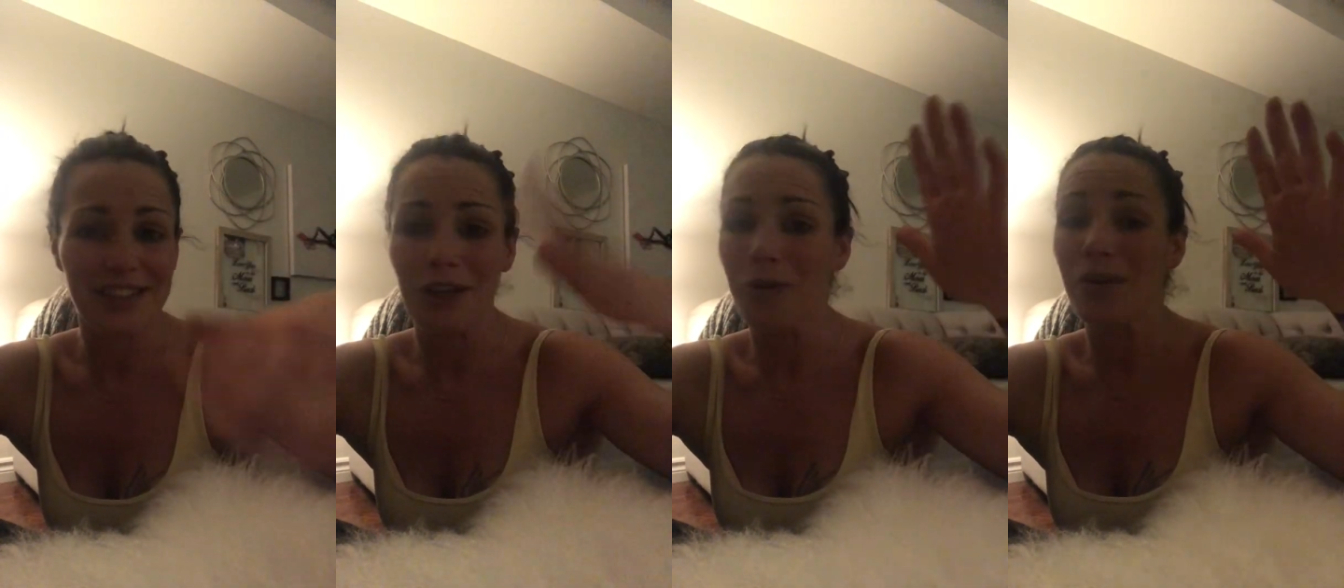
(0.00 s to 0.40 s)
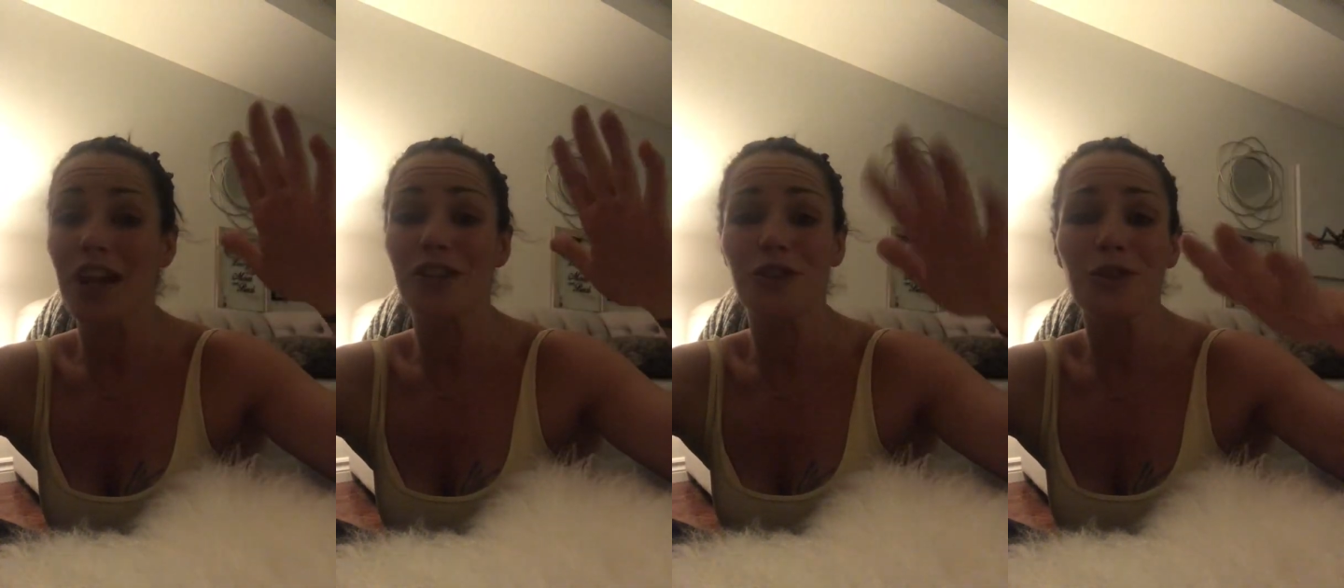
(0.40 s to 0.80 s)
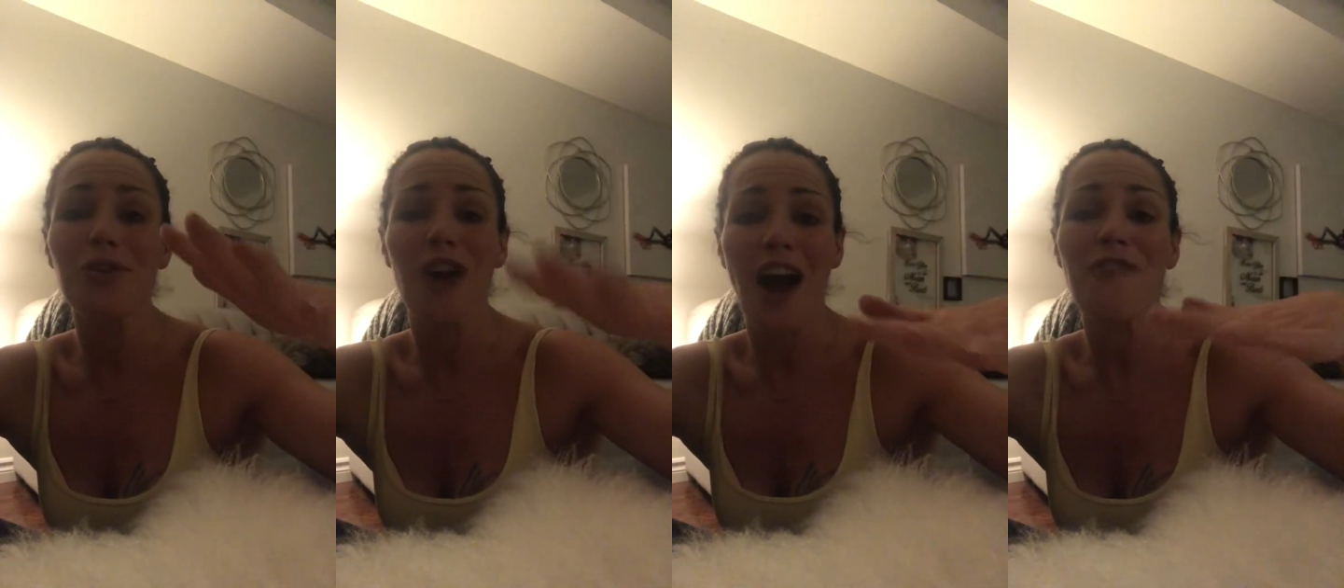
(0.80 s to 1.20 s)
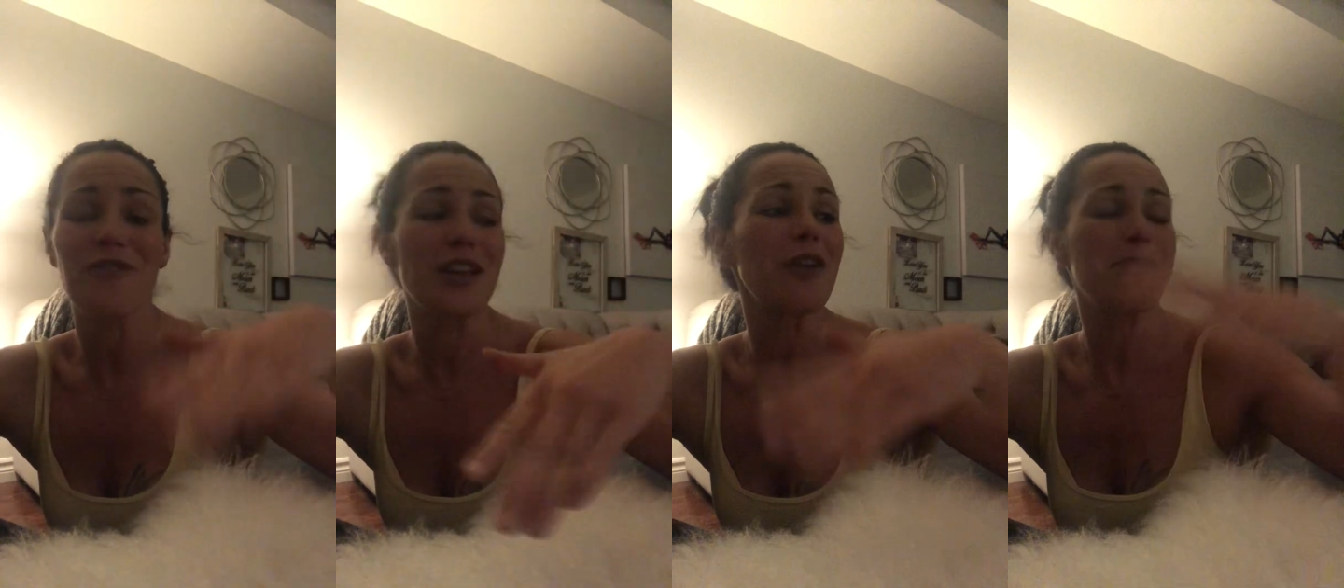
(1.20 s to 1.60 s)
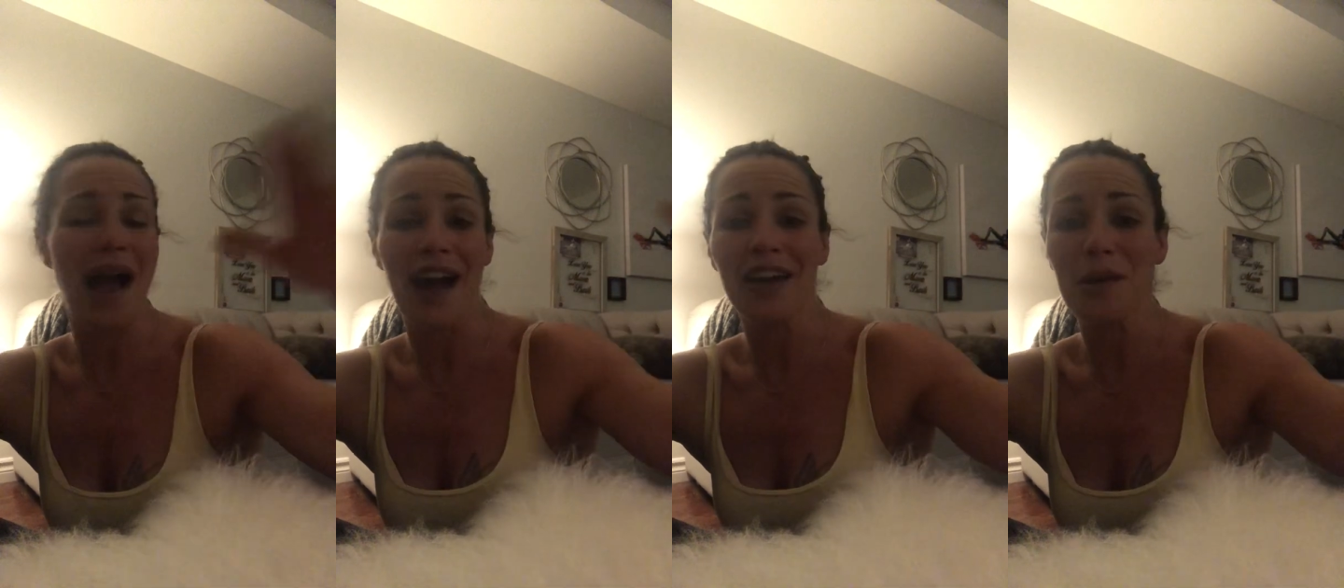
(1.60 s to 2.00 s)
So do not feel
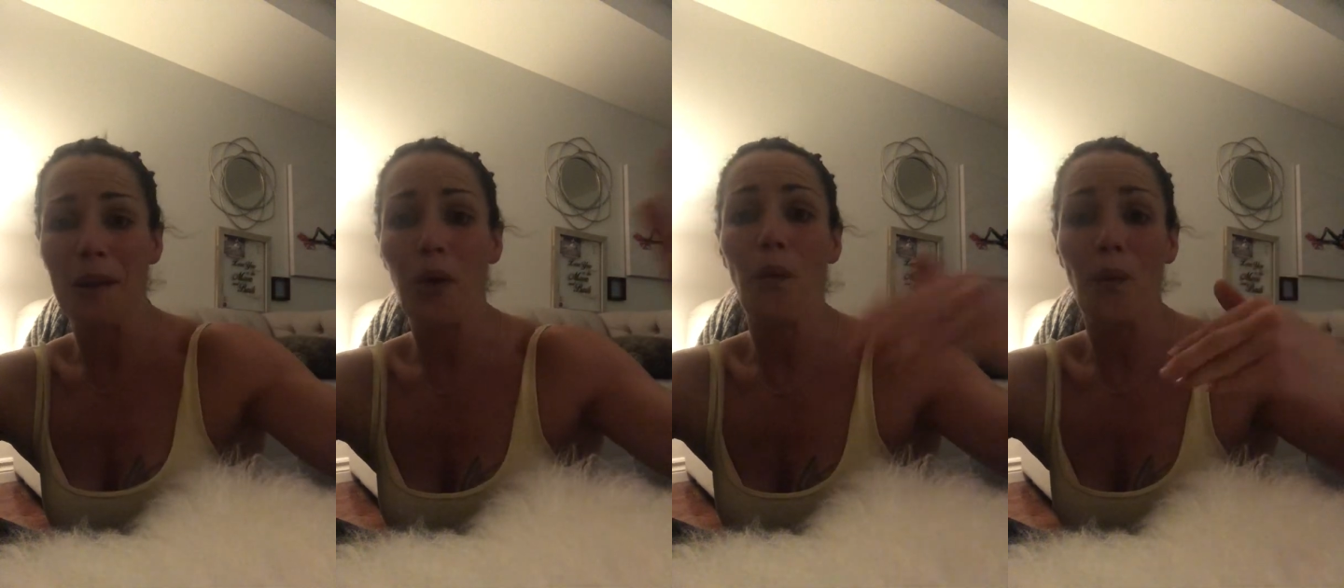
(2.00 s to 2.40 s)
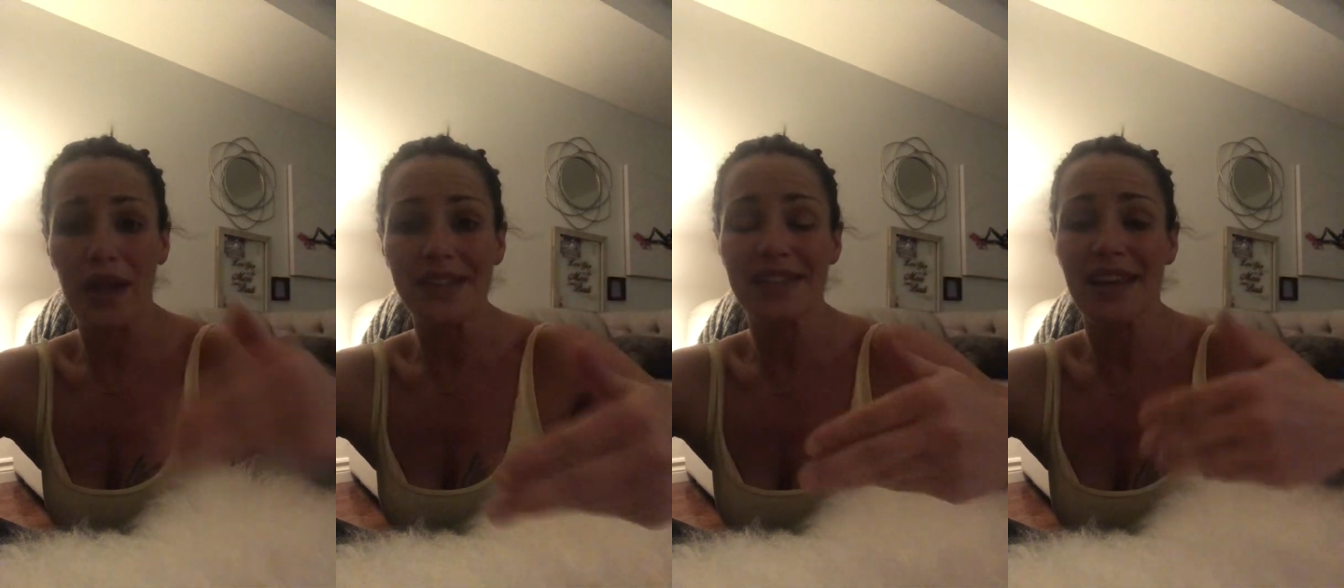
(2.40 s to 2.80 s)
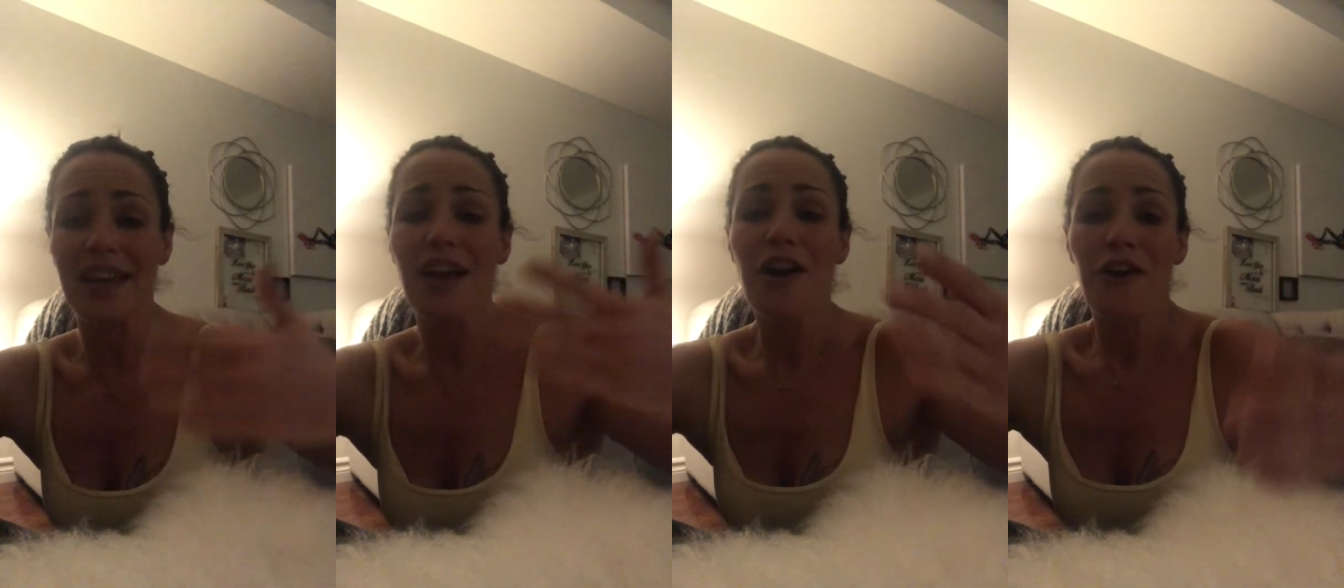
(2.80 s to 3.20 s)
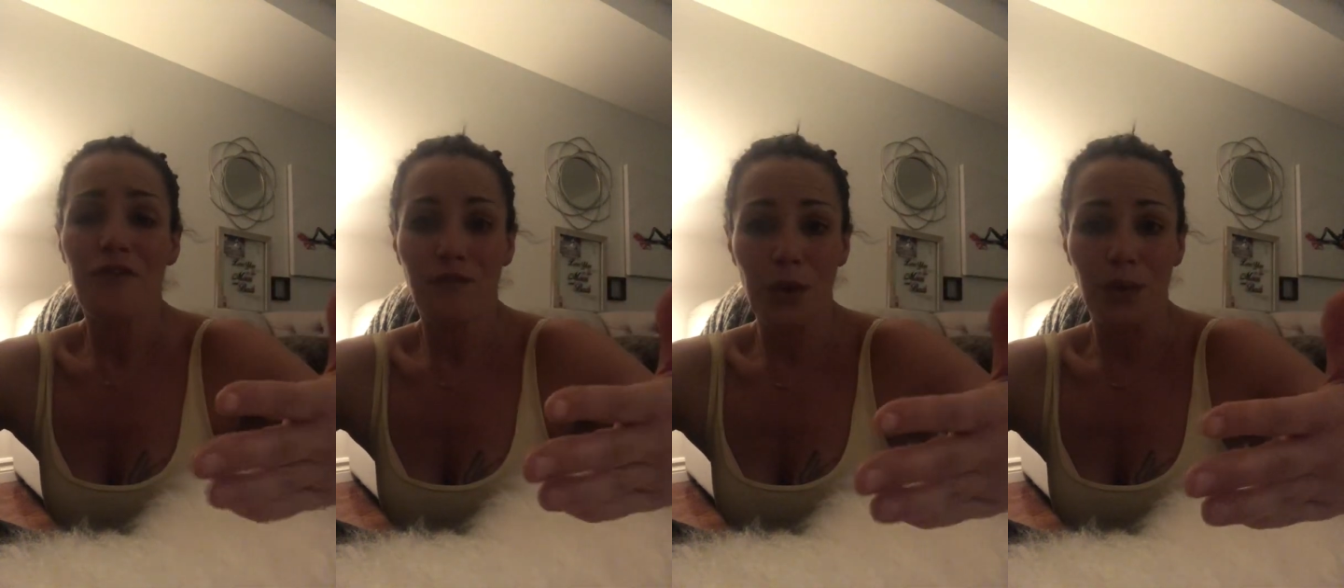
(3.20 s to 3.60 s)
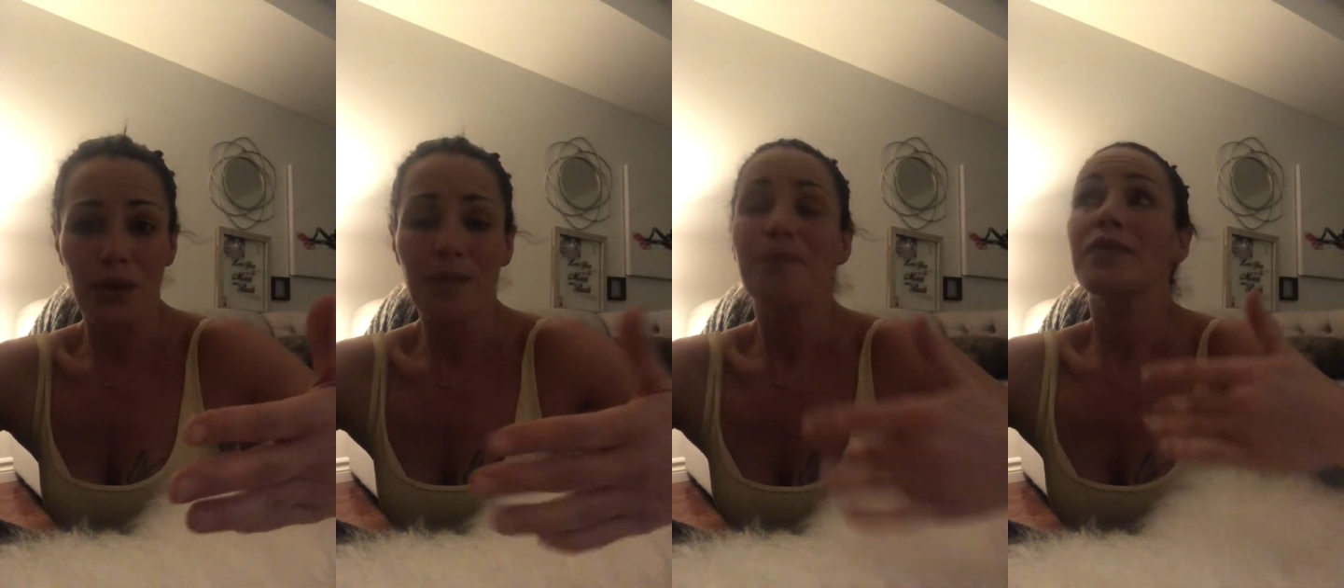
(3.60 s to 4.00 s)
bad about wasting food.